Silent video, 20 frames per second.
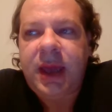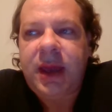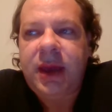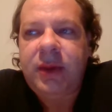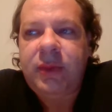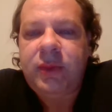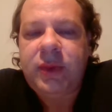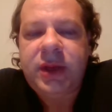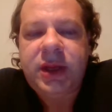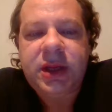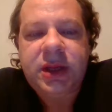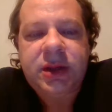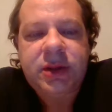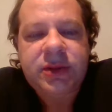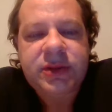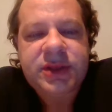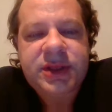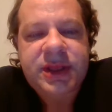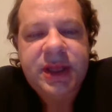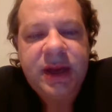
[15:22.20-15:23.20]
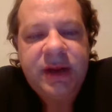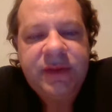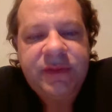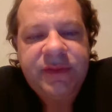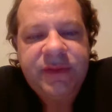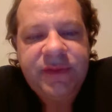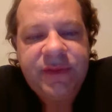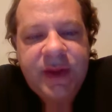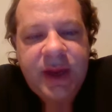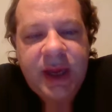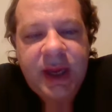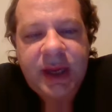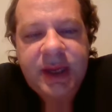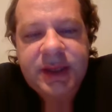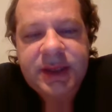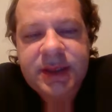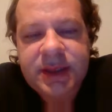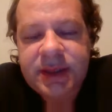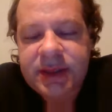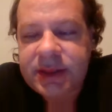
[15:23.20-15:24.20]
And when it goes down
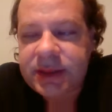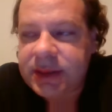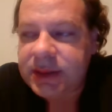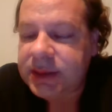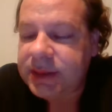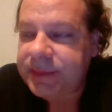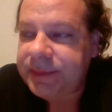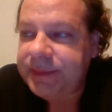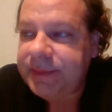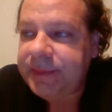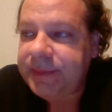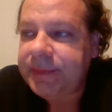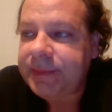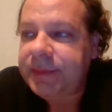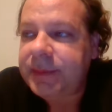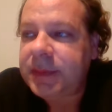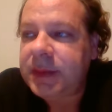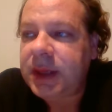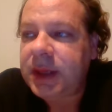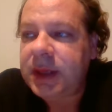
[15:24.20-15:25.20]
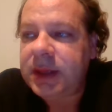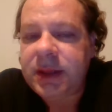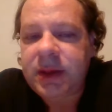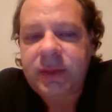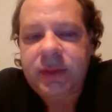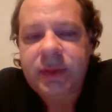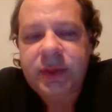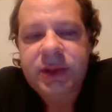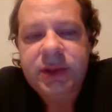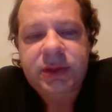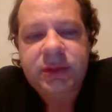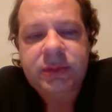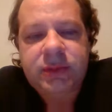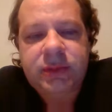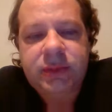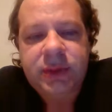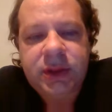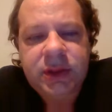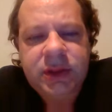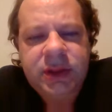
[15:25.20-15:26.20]
fast, and then when you
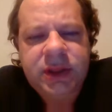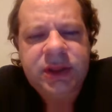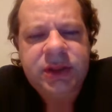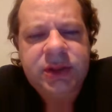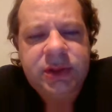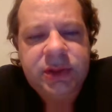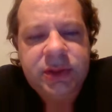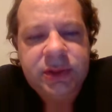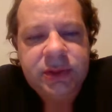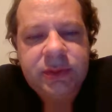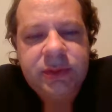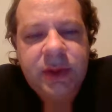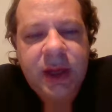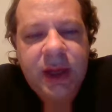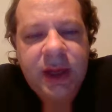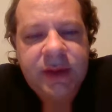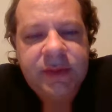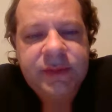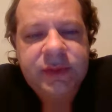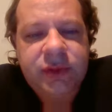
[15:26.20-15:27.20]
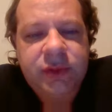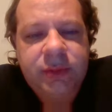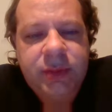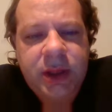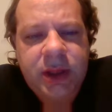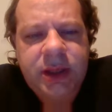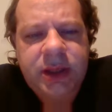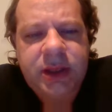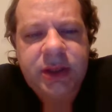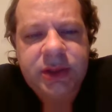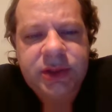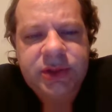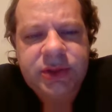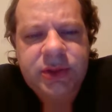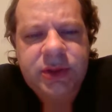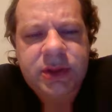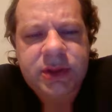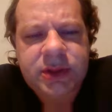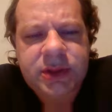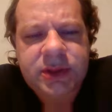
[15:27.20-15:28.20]
really do have nobody to
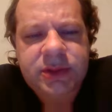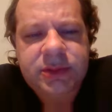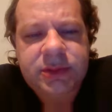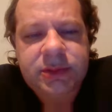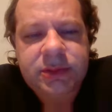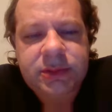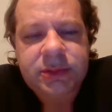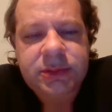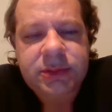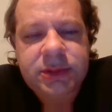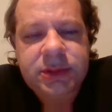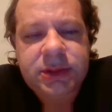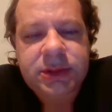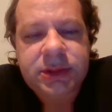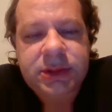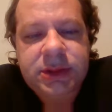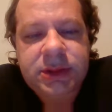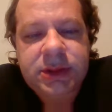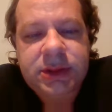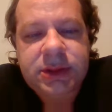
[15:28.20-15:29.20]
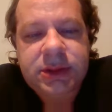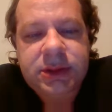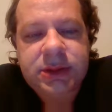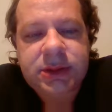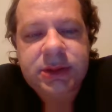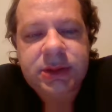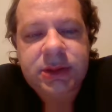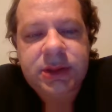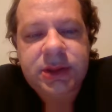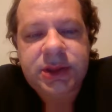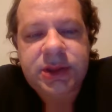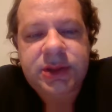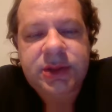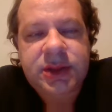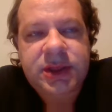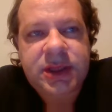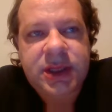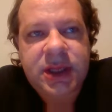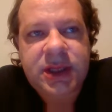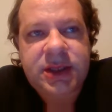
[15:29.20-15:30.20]
talk to, because you
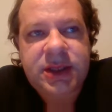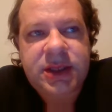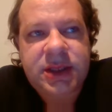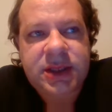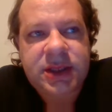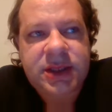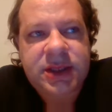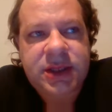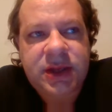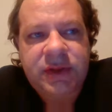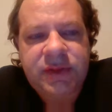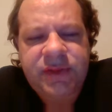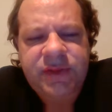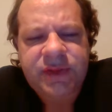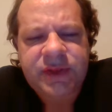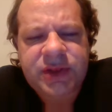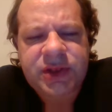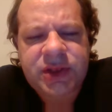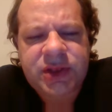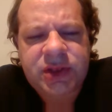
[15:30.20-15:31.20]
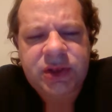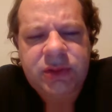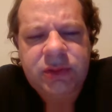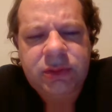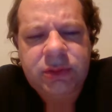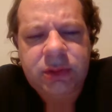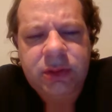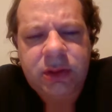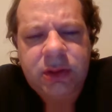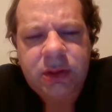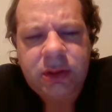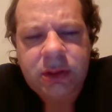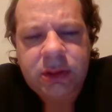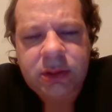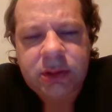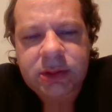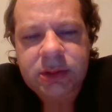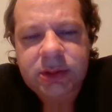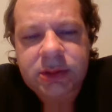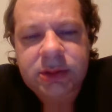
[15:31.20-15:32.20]
stay to yourself for so long,
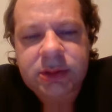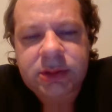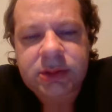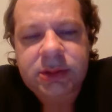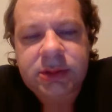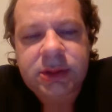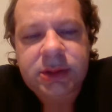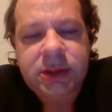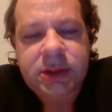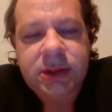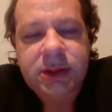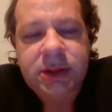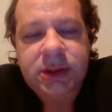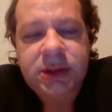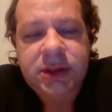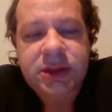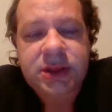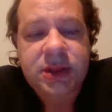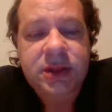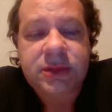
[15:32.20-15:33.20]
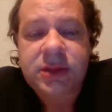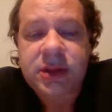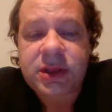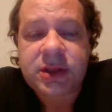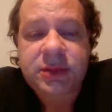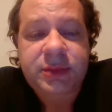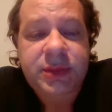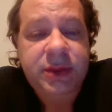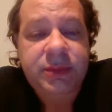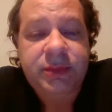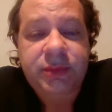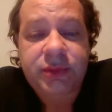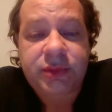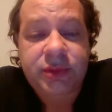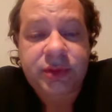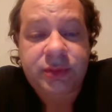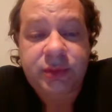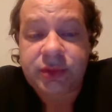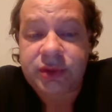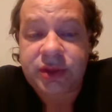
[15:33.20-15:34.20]
and sometimes people
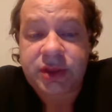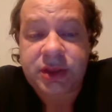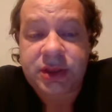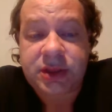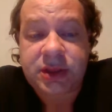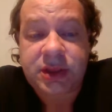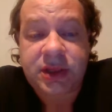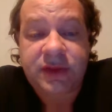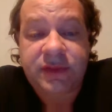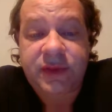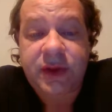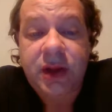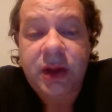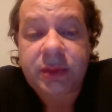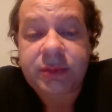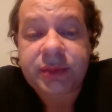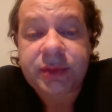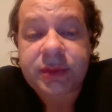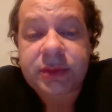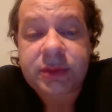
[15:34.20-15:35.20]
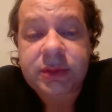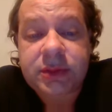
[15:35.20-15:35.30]
will just give up.